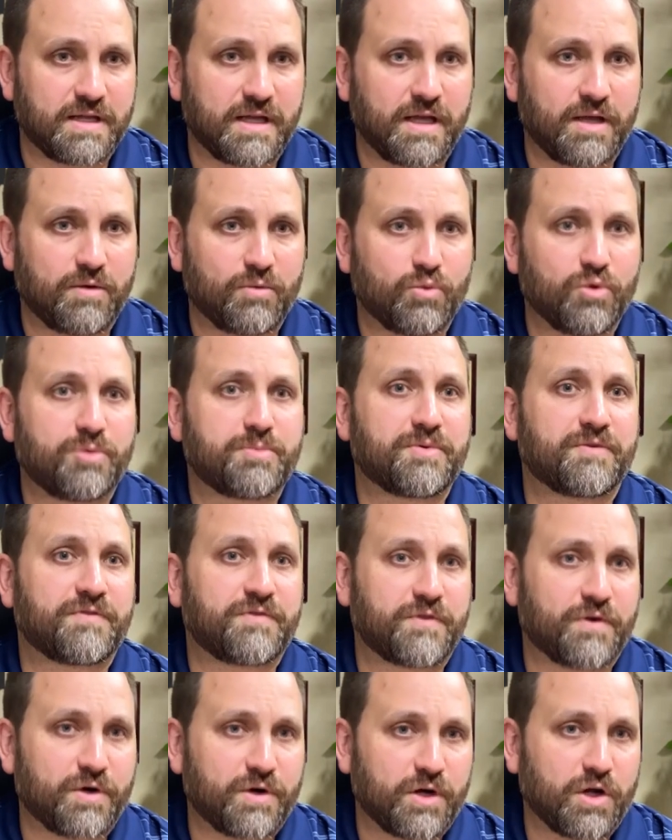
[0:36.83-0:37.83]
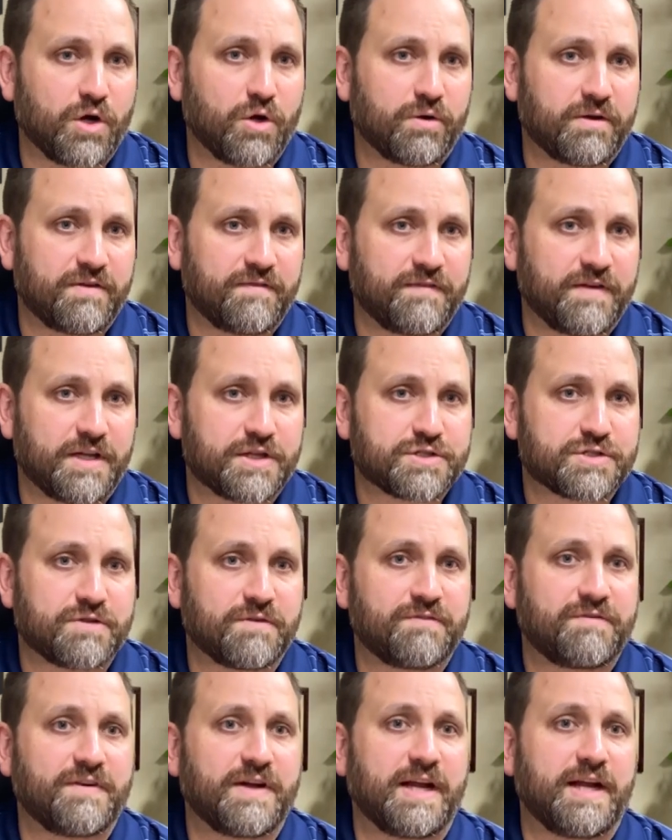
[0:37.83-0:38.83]
They would prefer to go
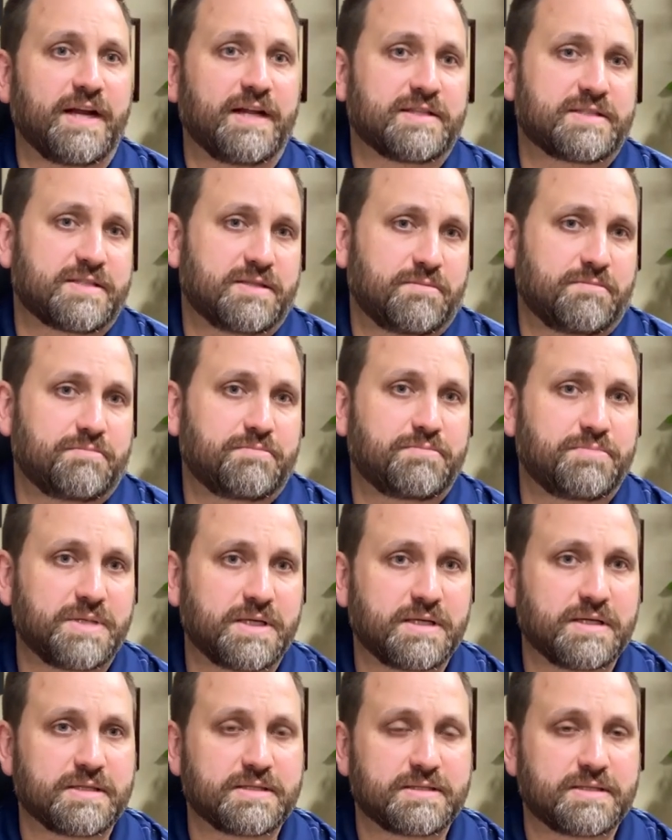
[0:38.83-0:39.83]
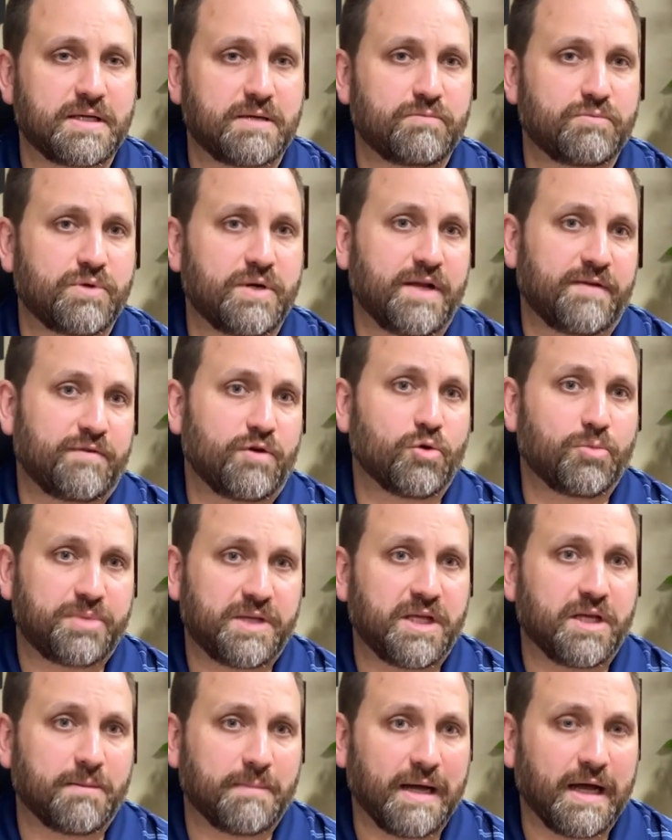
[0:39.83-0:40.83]
conventional financing because they would have no
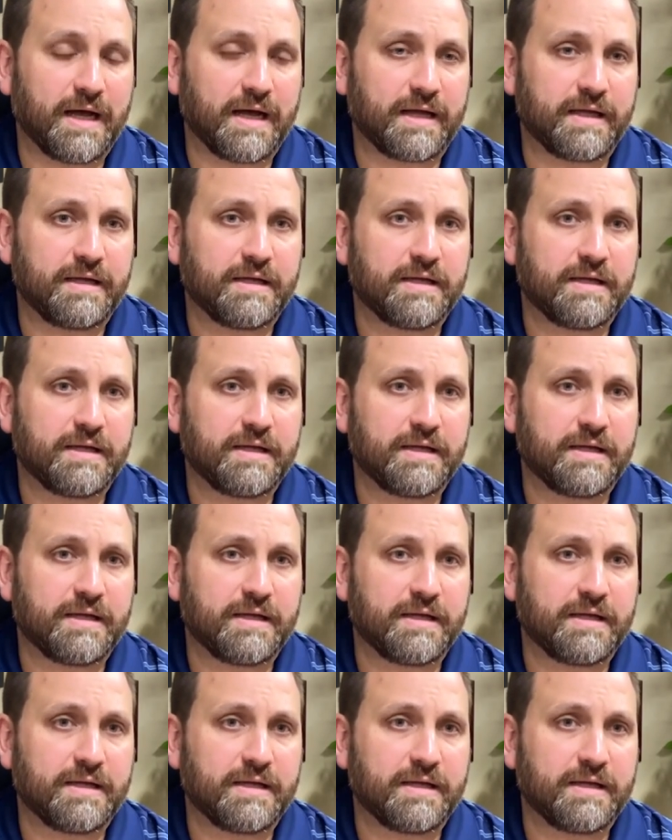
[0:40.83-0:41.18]
PMI.